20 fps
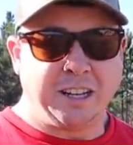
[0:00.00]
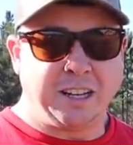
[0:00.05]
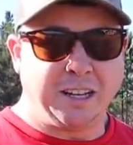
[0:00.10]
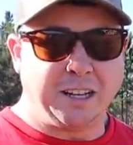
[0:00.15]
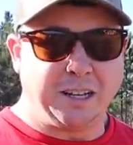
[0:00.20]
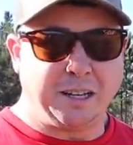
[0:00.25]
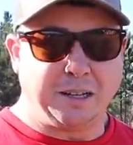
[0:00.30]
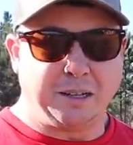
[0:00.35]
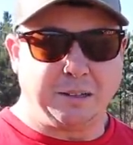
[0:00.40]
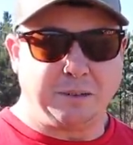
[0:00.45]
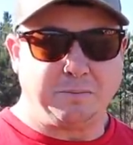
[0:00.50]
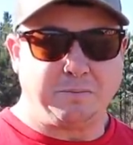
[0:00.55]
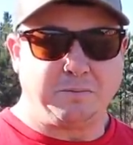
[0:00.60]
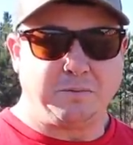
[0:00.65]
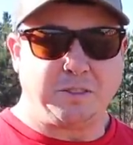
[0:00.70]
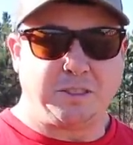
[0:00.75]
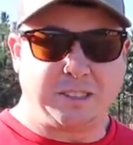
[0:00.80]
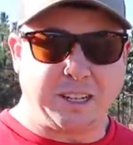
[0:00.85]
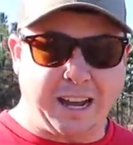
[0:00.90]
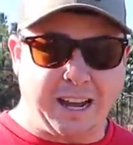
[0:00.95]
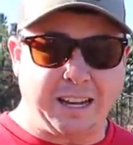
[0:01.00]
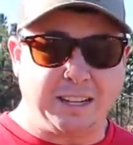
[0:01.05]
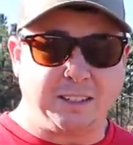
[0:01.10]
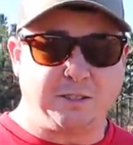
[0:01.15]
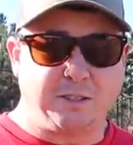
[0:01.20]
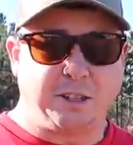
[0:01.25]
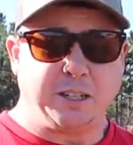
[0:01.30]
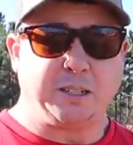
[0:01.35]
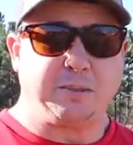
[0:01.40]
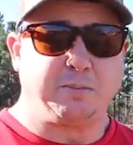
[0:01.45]
um, side
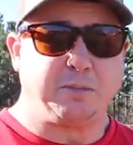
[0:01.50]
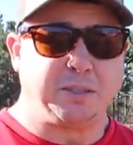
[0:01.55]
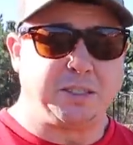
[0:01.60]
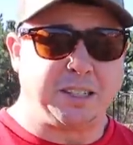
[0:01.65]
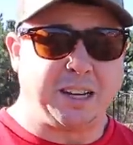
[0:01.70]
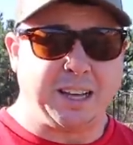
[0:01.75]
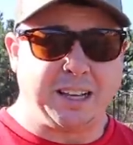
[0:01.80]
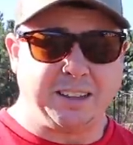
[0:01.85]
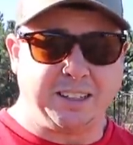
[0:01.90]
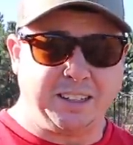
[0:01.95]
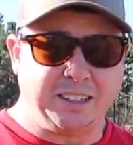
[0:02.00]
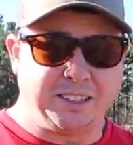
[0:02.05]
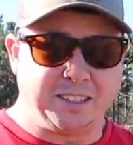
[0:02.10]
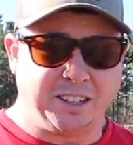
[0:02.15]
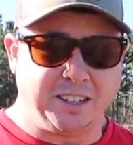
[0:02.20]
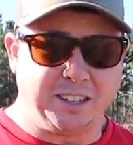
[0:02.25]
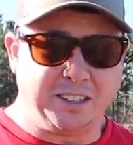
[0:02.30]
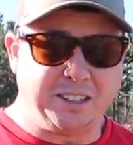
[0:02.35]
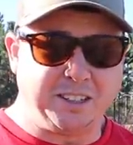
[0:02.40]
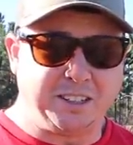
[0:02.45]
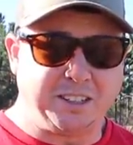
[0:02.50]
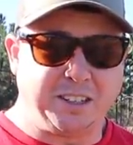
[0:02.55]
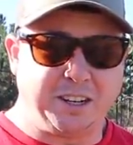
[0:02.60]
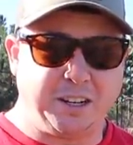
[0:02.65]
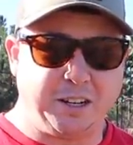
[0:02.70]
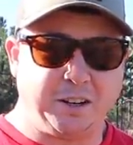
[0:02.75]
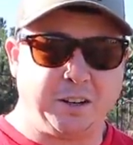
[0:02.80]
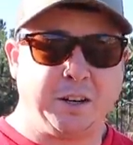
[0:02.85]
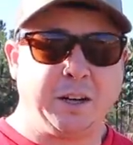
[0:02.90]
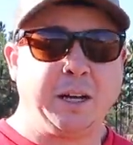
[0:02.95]
dressed beside these onions
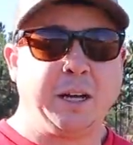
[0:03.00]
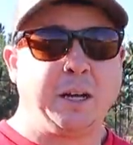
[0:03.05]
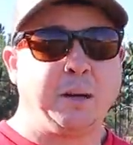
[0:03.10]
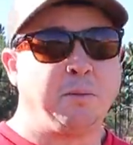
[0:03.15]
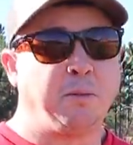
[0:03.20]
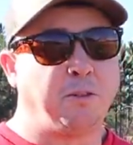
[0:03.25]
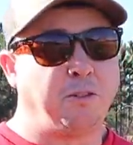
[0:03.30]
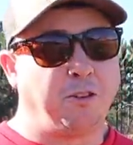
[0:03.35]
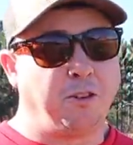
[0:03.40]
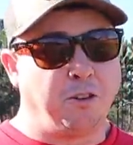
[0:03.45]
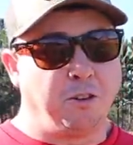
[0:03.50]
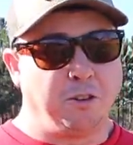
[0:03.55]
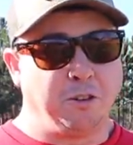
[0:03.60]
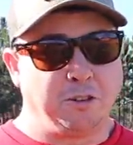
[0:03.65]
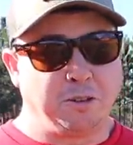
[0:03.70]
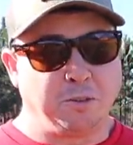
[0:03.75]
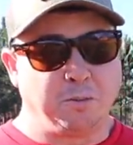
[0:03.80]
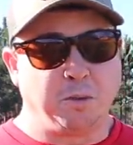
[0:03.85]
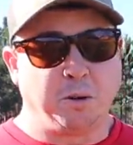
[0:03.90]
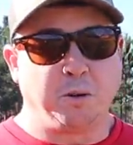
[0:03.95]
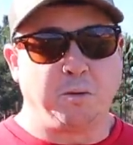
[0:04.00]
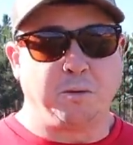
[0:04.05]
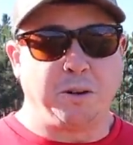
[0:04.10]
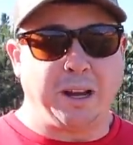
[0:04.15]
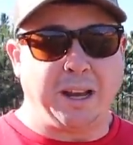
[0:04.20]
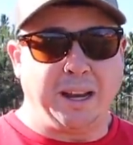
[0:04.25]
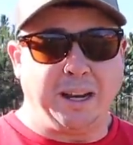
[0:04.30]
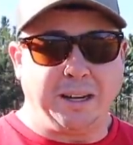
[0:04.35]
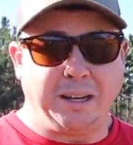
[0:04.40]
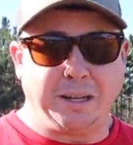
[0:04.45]
here before some more
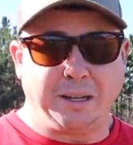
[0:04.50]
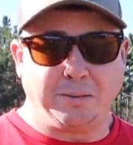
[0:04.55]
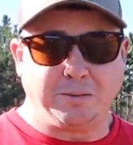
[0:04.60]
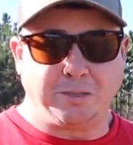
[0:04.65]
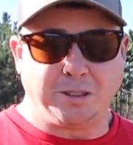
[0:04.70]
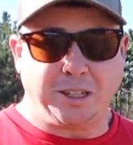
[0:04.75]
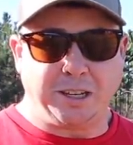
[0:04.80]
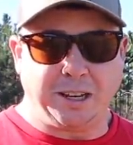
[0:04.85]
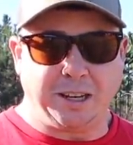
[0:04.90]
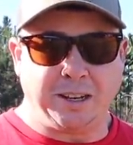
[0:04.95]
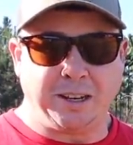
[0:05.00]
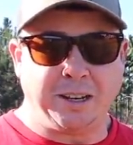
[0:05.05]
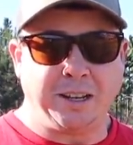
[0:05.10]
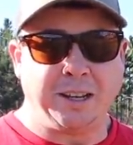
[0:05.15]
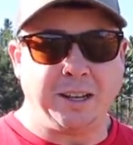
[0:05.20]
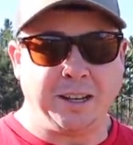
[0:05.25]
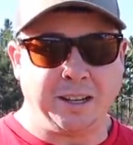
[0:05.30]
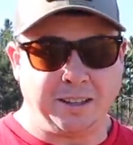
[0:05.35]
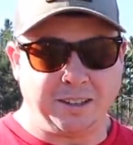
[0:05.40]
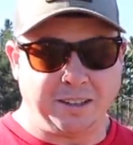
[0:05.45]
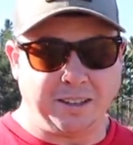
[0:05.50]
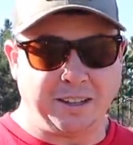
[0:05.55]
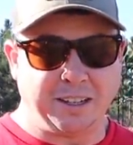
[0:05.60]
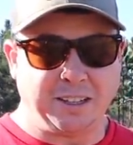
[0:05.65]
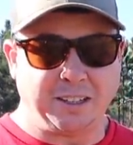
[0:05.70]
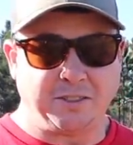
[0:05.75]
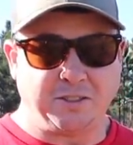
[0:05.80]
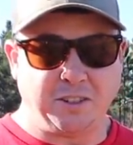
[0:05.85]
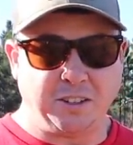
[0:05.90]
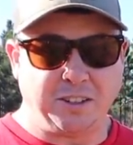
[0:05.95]
rain comes in in the
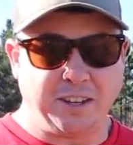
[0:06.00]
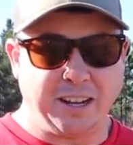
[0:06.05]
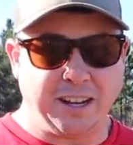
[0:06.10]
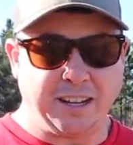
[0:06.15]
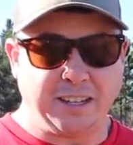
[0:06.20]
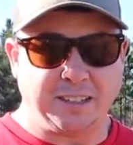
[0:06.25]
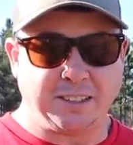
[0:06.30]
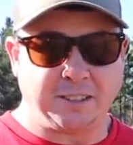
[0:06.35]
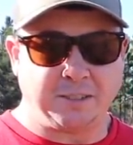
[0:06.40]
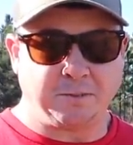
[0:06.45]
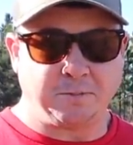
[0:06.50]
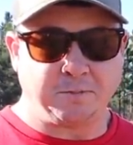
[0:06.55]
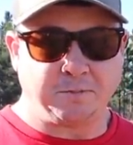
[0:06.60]
next few days